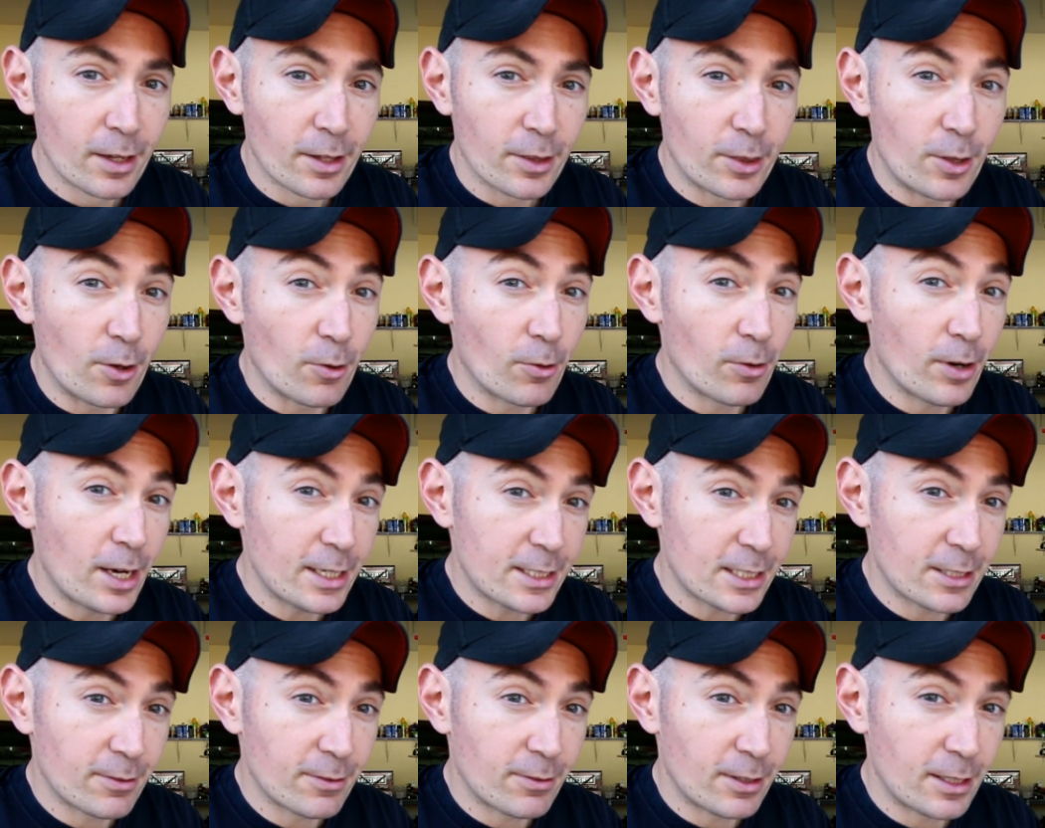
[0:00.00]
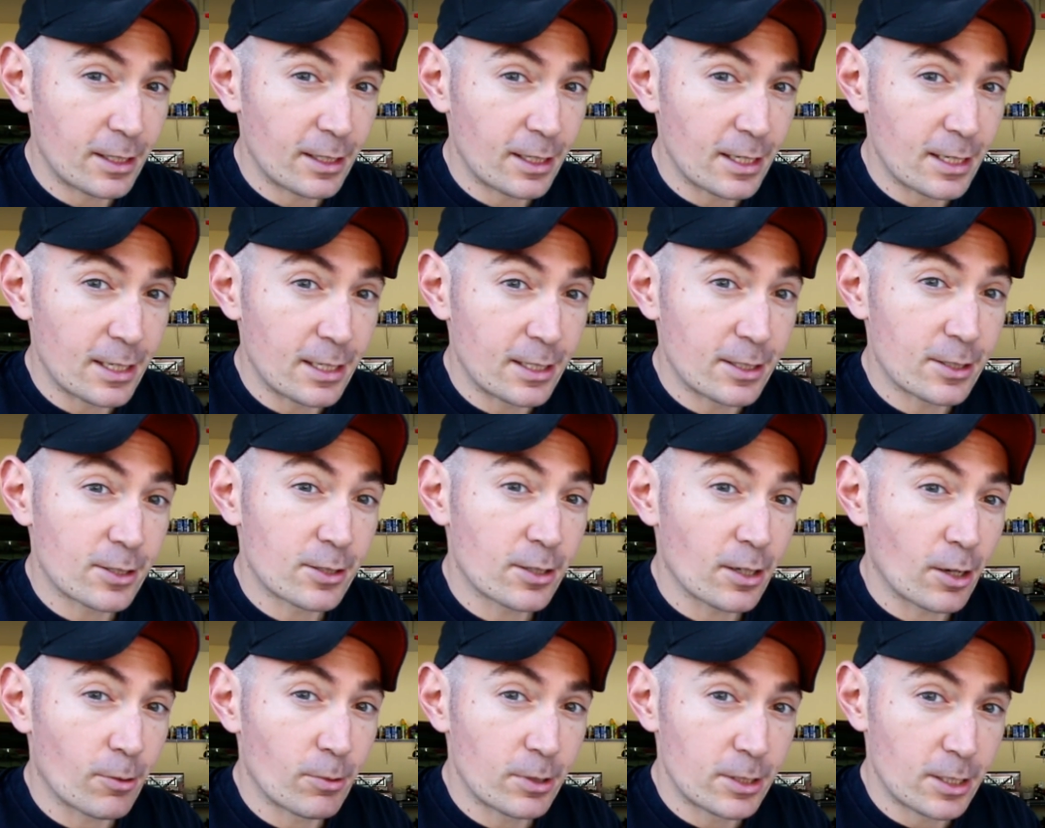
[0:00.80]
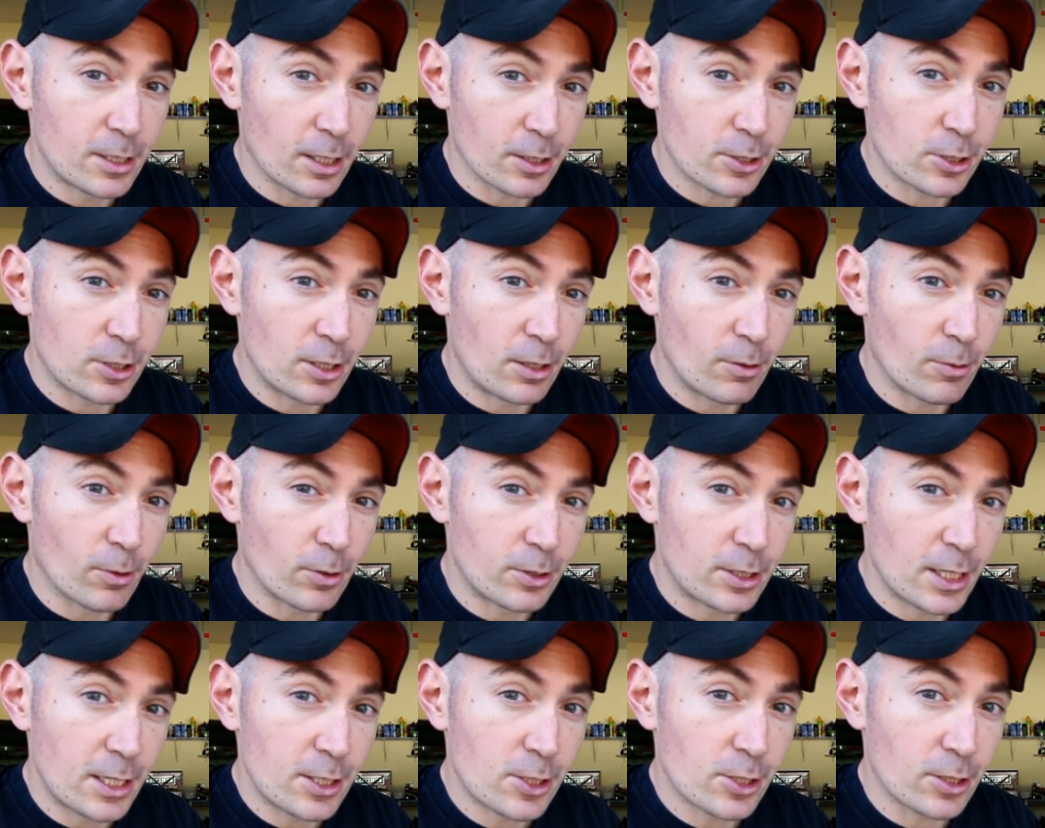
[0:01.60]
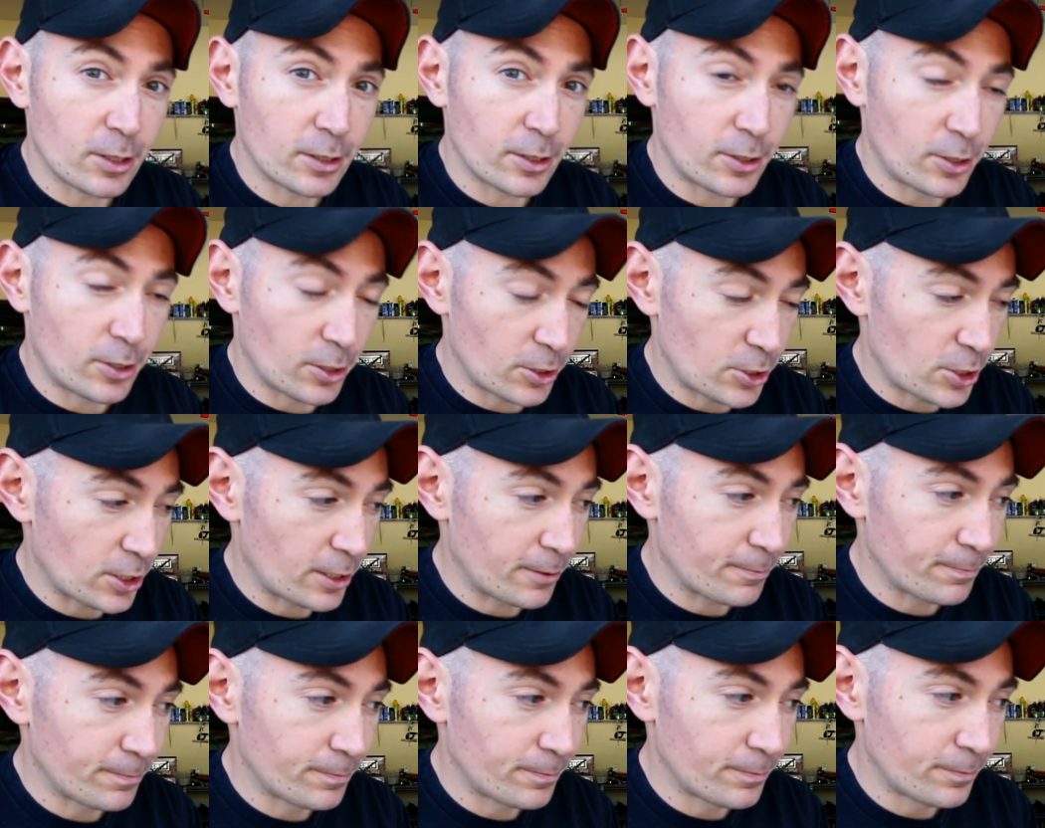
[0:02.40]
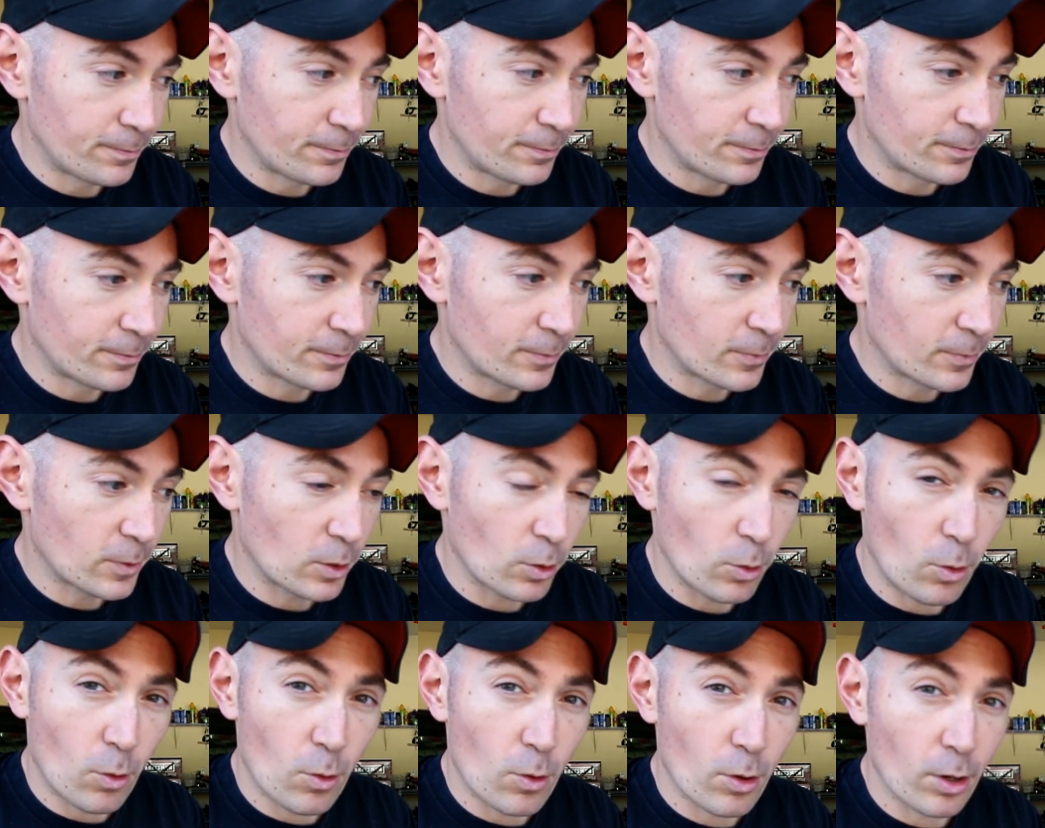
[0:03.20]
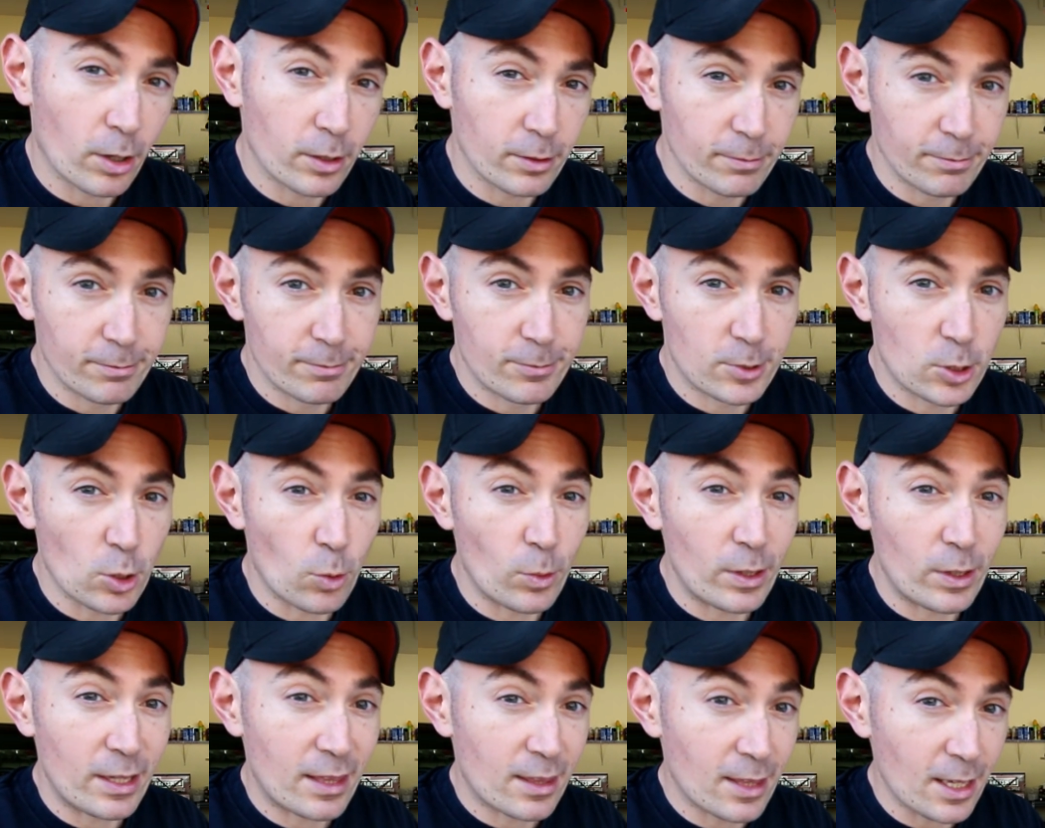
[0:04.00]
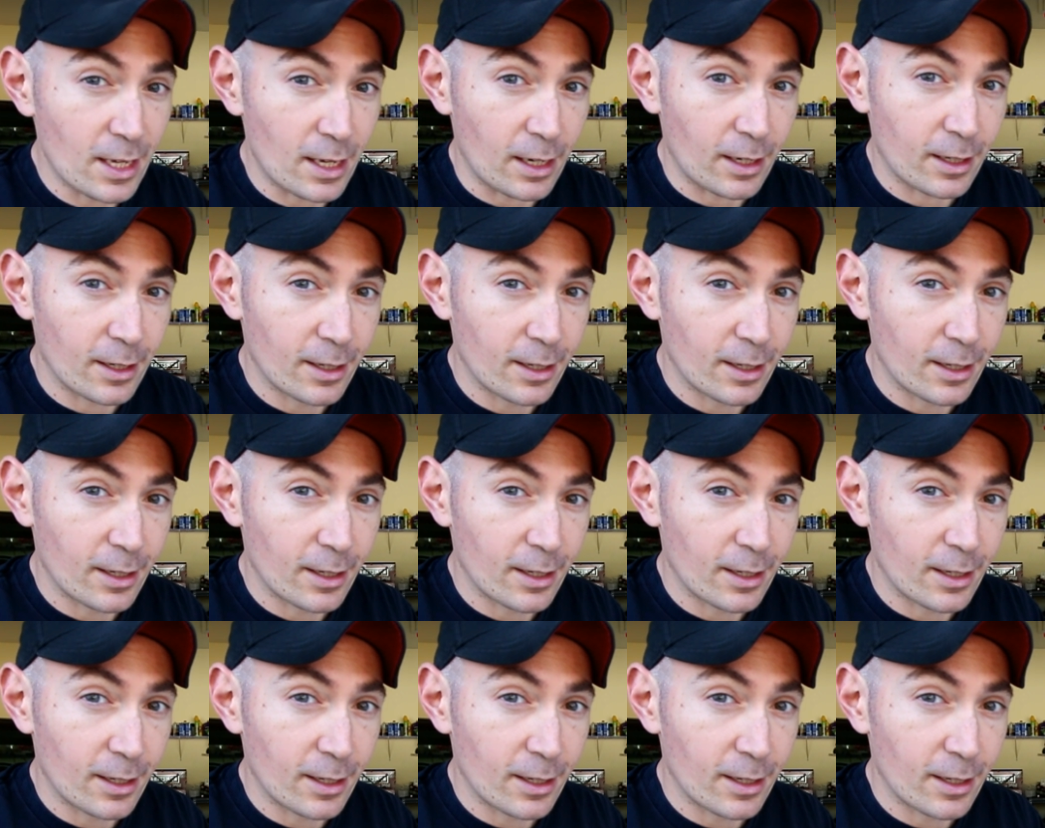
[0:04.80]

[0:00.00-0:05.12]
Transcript: The rest of it is a reduction in rotational inertia, or so we think.